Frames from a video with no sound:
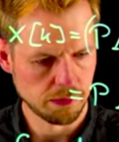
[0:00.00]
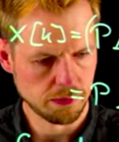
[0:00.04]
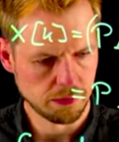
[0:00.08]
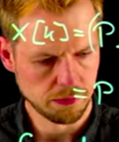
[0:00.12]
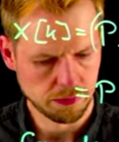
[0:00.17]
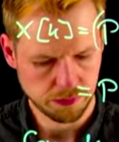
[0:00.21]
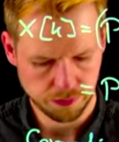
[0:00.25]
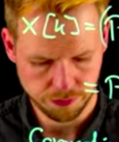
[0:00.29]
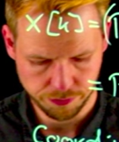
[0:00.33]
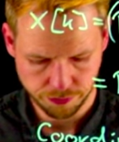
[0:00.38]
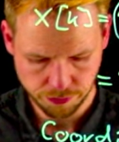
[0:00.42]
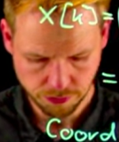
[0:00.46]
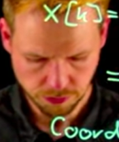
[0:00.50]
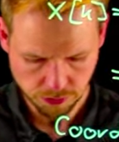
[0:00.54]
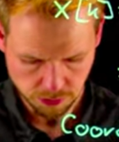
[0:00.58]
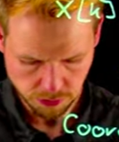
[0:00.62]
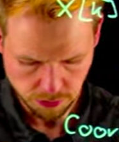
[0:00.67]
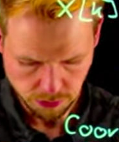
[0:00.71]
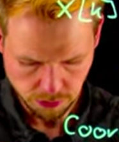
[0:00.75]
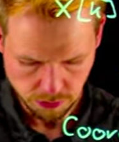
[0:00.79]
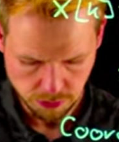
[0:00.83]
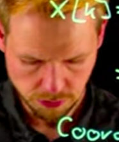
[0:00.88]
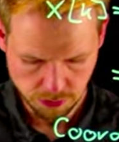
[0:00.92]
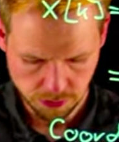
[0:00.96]

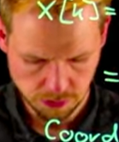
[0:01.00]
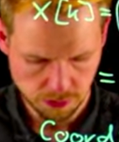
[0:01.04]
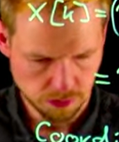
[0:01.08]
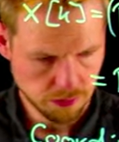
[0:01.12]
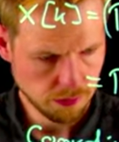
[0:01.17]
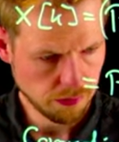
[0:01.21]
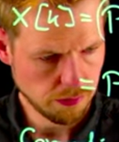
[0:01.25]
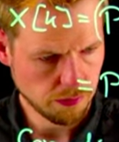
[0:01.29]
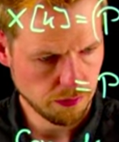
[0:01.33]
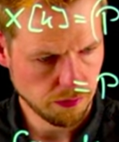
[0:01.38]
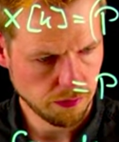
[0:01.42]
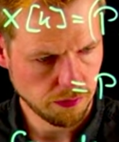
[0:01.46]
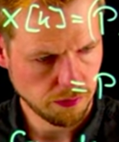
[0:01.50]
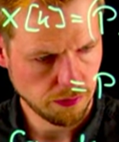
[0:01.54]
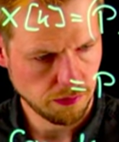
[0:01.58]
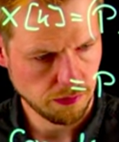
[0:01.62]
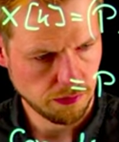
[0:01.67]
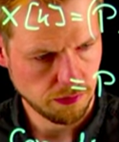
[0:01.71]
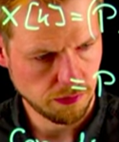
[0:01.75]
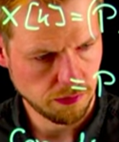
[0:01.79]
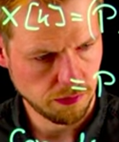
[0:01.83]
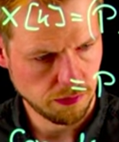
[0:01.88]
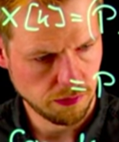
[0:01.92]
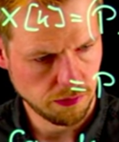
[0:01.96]

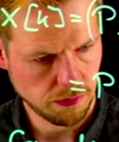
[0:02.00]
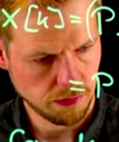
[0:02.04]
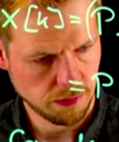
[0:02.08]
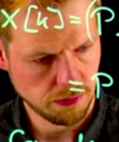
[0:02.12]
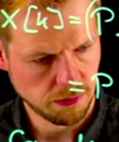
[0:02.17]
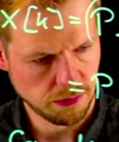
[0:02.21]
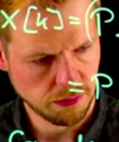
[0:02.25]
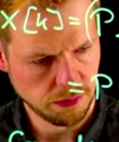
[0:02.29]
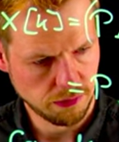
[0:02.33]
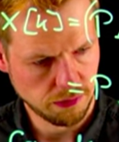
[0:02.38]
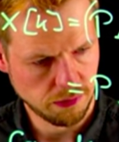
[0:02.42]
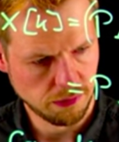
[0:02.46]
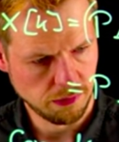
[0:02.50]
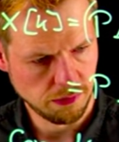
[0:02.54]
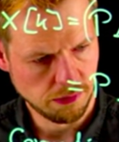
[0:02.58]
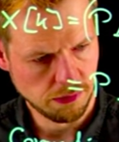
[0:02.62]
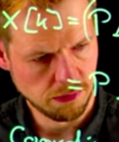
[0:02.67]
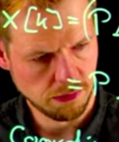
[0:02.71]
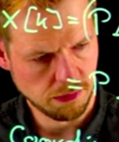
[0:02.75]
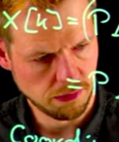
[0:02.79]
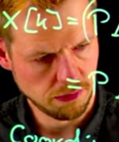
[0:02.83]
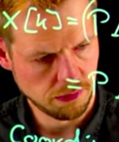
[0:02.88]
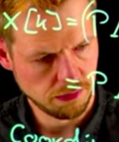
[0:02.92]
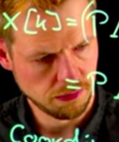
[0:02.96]

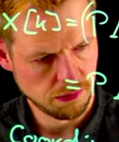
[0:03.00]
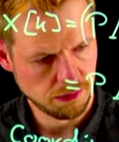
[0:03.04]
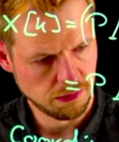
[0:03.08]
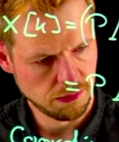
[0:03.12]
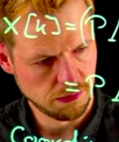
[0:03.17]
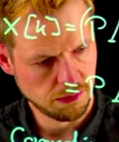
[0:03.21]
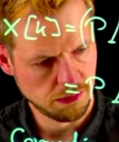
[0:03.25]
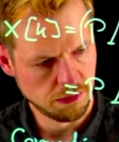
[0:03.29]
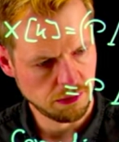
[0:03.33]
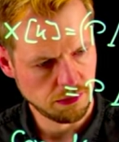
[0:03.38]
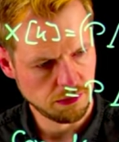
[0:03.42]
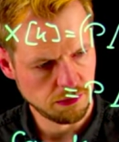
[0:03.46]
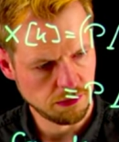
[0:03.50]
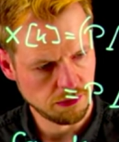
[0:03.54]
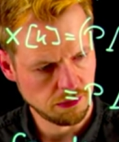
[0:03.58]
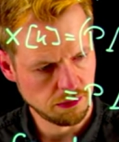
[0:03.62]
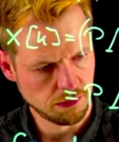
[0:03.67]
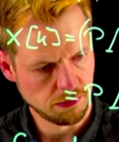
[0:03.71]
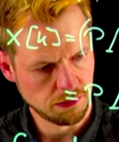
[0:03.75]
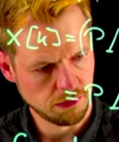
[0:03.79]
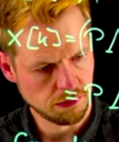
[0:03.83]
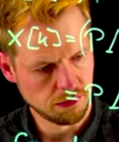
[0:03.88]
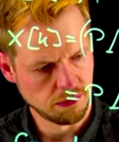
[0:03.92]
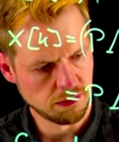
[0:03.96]

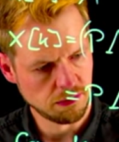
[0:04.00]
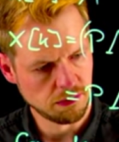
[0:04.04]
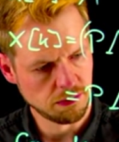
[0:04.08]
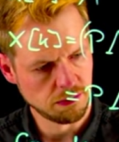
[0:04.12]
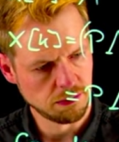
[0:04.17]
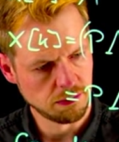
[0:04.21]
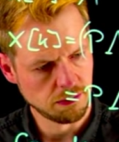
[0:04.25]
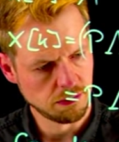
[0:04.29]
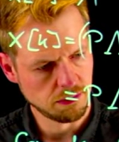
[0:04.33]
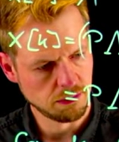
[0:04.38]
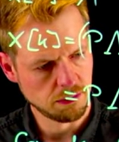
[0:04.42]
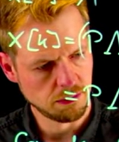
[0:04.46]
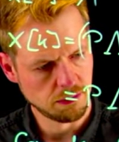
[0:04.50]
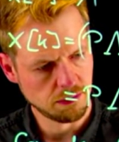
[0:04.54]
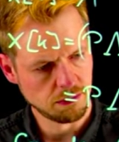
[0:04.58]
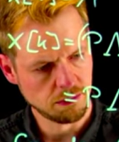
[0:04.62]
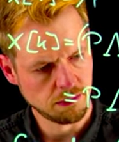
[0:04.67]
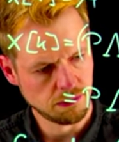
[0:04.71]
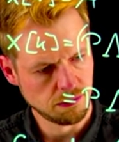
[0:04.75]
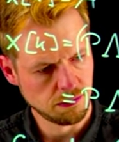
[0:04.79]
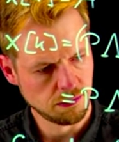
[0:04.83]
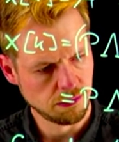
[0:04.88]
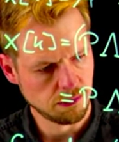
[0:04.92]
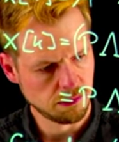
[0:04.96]

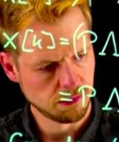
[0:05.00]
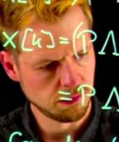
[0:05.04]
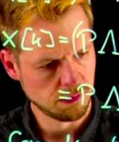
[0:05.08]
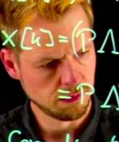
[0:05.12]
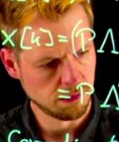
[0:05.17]
Nobody speaks.